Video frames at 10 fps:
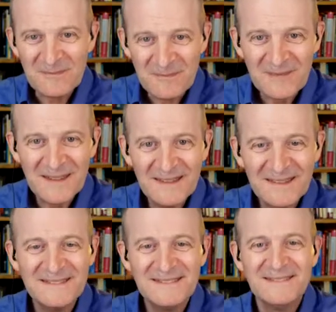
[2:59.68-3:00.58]

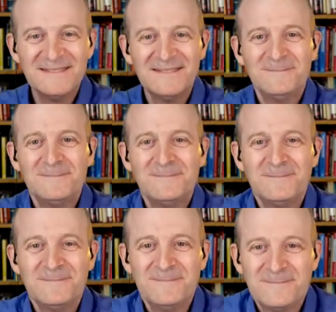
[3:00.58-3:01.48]

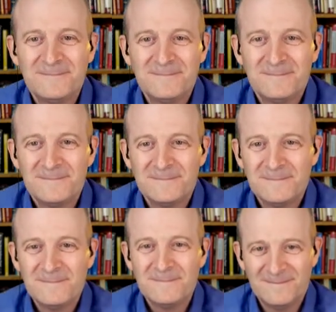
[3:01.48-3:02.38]

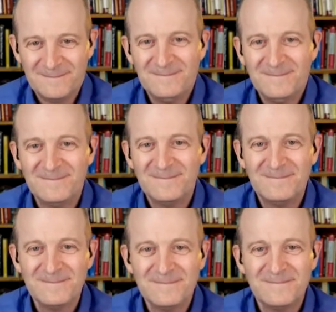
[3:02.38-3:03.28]

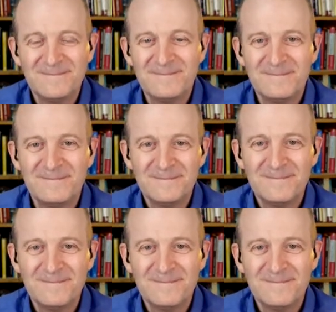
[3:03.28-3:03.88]
(silent)